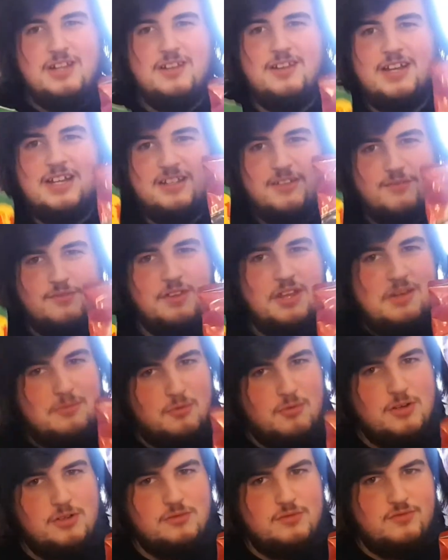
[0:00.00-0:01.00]
like the flame
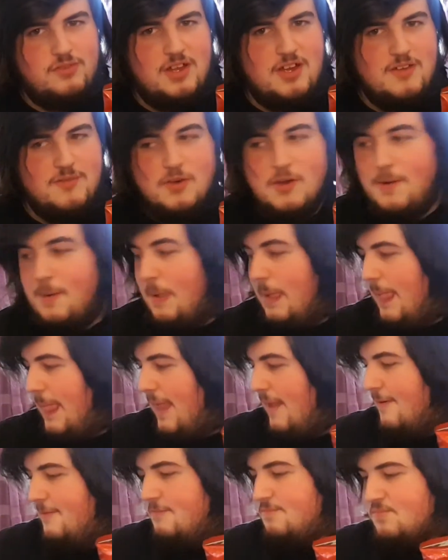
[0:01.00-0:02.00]
grilled flavour,
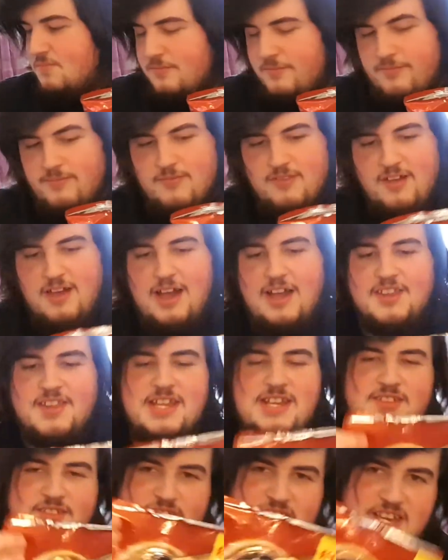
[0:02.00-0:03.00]
I
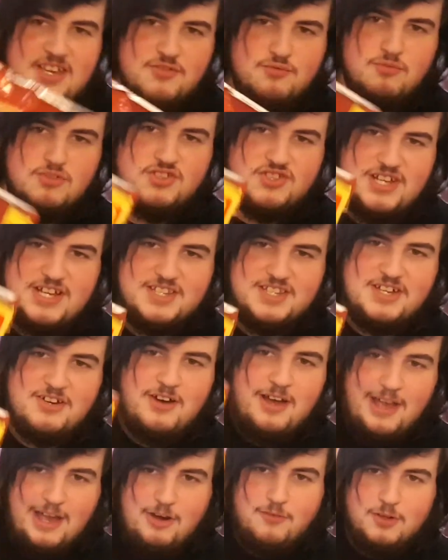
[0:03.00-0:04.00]
think these would stand out a
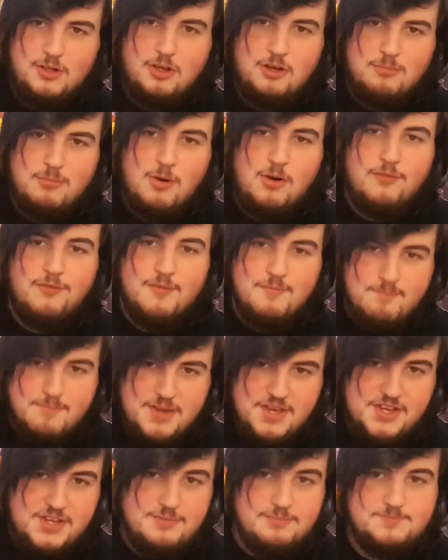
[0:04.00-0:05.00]
hell of a lot more for
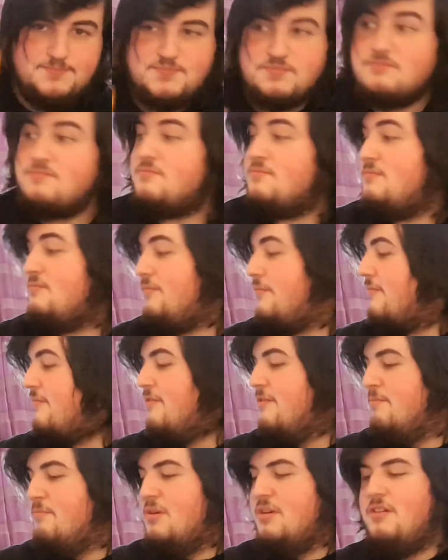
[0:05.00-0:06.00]
me.
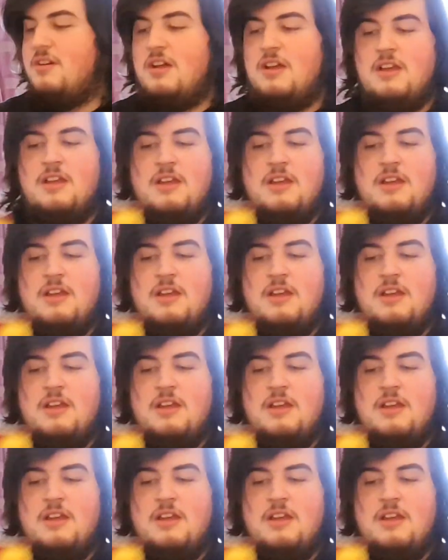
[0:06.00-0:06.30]
But